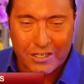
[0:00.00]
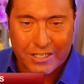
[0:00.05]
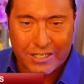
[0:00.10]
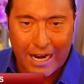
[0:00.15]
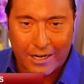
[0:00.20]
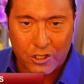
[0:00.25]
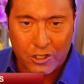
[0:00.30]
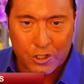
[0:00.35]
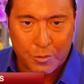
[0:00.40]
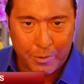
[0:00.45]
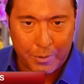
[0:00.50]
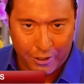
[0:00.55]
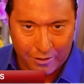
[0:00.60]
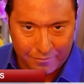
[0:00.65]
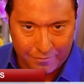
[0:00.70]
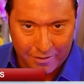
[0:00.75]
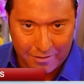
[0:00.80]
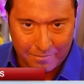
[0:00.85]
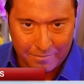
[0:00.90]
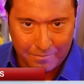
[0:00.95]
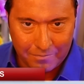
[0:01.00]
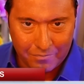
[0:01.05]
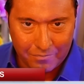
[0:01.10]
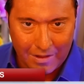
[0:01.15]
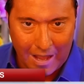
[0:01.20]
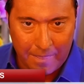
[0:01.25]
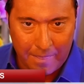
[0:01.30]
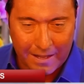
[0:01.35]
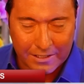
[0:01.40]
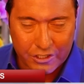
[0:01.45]
every sector is beautiful,
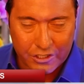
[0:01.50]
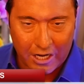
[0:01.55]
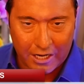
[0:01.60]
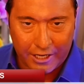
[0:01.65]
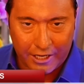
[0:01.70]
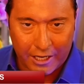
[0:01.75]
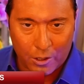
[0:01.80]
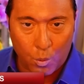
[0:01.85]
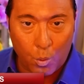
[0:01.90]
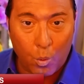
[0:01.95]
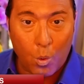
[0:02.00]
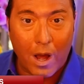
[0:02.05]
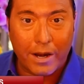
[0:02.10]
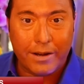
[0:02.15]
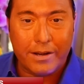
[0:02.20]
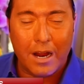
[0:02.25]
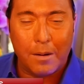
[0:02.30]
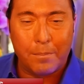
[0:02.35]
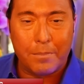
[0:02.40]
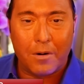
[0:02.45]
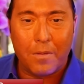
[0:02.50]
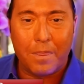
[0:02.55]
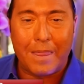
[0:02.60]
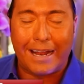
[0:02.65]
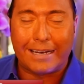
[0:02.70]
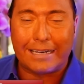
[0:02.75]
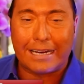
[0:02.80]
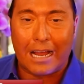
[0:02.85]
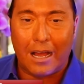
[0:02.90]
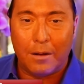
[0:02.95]
and then suddenly you get one number
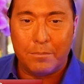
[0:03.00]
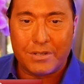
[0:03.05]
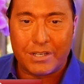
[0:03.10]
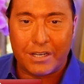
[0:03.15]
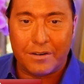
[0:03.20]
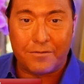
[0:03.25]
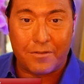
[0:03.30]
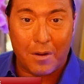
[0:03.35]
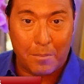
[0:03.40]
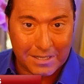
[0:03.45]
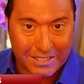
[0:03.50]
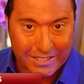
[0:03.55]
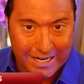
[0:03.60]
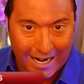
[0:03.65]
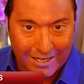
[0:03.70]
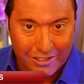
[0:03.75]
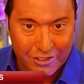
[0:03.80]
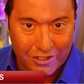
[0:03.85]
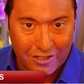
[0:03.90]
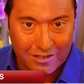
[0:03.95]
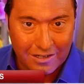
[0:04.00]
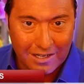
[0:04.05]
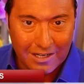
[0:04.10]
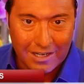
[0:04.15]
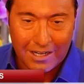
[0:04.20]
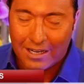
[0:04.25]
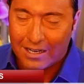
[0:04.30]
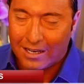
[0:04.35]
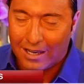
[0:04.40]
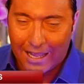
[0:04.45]
that comes in from a sector,
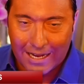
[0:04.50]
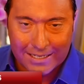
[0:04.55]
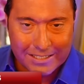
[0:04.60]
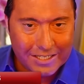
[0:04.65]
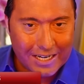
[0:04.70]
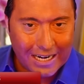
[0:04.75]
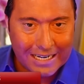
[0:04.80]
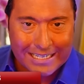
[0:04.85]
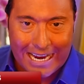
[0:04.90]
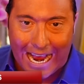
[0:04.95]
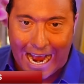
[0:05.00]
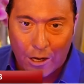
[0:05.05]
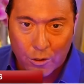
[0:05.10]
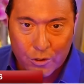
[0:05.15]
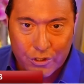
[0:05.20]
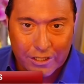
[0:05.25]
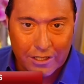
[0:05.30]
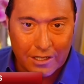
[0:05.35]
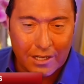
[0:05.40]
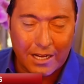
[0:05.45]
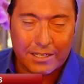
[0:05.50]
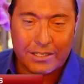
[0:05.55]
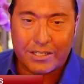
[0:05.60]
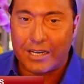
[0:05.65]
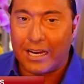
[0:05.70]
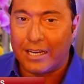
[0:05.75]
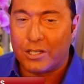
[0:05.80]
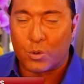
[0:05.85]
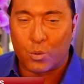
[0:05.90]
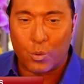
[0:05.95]
let's say it's housing,
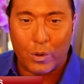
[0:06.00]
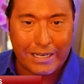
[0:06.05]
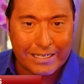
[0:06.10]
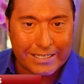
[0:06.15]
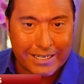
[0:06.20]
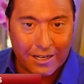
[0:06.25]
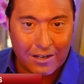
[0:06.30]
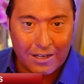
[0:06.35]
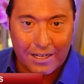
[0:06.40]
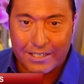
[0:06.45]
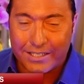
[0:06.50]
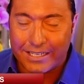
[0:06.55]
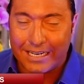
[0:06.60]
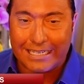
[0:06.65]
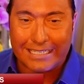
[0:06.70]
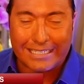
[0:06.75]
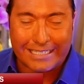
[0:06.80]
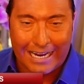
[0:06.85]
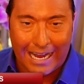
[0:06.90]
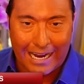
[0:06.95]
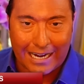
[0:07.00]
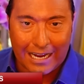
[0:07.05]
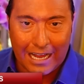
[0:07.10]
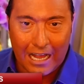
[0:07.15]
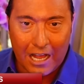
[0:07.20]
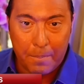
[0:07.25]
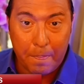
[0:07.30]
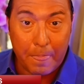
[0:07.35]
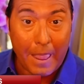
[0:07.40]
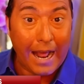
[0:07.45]
let's say it's retail, let's say it's
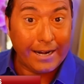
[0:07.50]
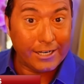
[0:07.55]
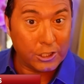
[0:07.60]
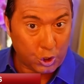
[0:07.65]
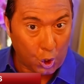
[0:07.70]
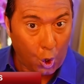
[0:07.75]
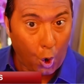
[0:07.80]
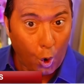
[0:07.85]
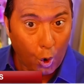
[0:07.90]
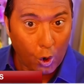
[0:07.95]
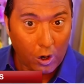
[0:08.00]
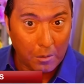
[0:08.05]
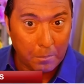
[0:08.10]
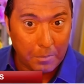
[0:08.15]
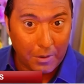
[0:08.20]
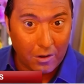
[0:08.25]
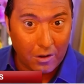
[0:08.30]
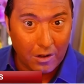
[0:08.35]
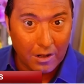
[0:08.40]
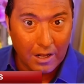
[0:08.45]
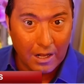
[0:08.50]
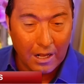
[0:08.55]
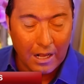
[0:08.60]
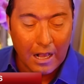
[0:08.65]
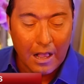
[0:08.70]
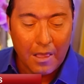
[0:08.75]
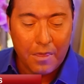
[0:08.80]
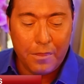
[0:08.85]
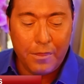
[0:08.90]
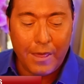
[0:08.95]
tech, and it's horrible,
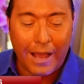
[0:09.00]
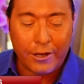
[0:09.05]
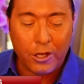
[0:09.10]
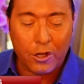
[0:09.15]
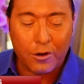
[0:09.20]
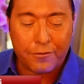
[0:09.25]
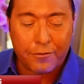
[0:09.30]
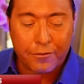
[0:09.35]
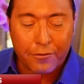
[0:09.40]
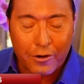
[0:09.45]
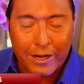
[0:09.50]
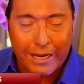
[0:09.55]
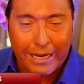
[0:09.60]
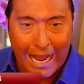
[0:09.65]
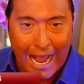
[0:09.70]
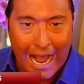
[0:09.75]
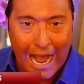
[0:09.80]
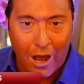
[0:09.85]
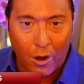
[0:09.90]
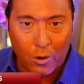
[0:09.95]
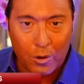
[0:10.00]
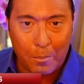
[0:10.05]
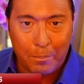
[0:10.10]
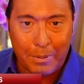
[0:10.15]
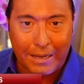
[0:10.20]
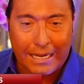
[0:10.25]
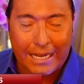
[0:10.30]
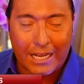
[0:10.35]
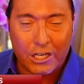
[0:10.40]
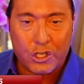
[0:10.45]
then you freak
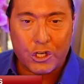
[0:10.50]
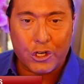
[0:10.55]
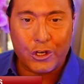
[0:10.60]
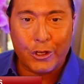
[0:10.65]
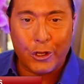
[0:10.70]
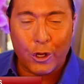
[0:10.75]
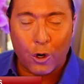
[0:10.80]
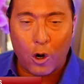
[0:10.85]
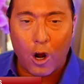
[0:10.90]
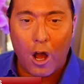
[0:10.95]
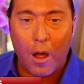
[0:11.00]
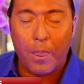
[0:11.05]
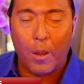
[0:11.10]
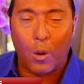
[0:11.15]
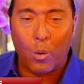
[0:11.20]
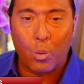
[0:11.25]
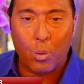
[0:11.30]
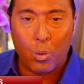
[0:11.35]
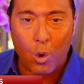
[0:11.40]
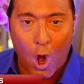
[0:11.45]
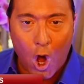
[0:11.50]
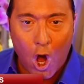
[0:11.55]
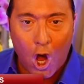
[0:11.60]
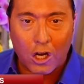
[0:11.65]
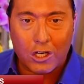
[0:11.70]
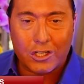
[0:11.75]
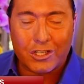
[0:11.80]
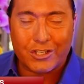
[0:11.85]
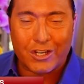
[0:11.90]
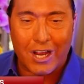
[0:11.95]
out because you're on the
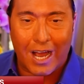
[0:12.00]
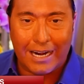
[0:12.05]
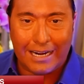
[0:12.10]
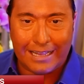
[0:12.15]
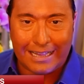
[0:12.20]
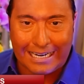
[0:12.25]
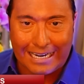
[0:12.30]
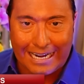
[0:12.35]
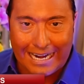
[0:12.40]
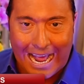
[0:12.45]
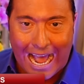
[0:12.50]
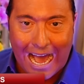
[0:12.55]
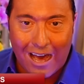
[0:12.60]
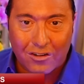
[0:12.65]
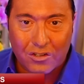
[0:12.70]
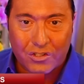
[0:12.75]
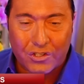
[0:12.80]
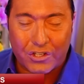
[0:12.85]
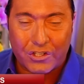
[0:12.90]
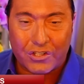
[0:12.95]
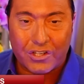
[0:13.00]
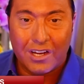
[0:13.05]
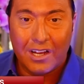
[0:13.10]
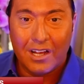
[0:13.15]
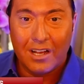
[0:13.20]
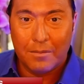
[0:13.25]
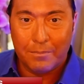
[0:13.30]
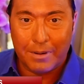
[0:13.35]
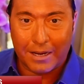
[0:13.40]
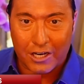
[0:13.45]
wrong side of the analysis
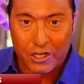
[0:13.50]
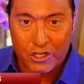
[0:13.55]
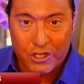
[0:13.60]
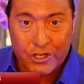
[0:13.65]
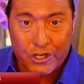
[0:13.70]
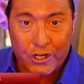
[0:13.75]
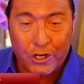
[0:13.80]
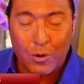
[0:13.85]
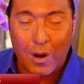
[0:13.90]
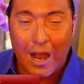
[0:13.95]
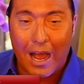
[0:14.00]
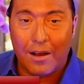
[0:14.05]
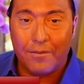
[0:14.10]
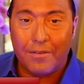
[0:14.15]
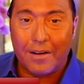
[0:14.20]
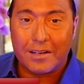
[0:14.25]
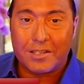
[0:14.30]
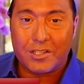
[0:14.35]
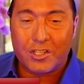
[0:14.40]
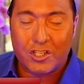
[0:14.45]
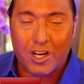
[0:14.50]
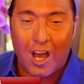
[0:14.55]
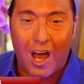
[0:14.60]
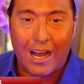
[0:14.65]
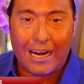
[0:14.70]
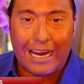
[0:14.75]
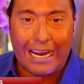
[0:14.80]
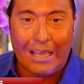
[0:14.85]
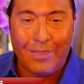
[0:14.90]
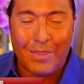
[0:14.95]
because you have a
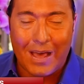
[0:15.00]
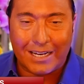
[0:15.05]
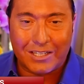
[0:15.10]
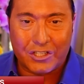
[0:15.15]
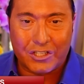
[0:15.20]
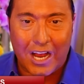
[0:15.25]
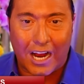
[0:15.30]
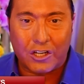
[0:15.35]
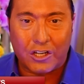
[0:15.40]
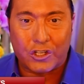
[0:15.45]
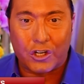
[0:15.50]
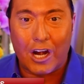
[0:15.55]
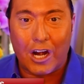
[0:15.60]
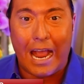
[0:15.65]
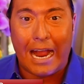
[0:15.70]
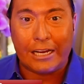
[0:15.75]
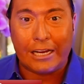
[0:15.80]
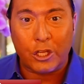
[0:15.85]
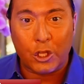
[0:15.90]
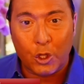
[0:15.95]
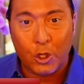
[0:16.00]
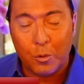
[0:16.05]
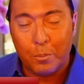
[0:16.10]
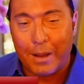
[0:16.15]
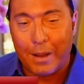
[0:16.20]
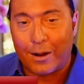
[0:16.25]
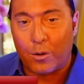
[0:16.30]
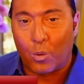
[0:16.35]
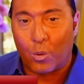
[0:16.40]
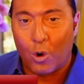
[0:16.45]
stock in that sector and
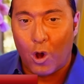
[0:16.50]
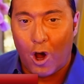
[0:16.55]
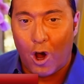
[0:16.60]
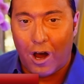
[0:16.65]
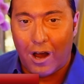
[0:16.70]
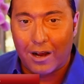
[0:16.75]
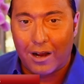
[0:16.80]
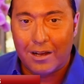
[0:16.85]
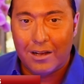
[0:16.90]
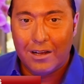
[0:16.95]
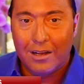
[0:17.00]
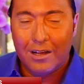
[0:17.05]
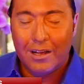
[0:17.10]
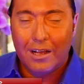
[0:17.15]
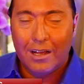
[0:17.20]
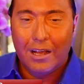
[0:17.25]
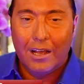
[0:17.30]
you bet wrong.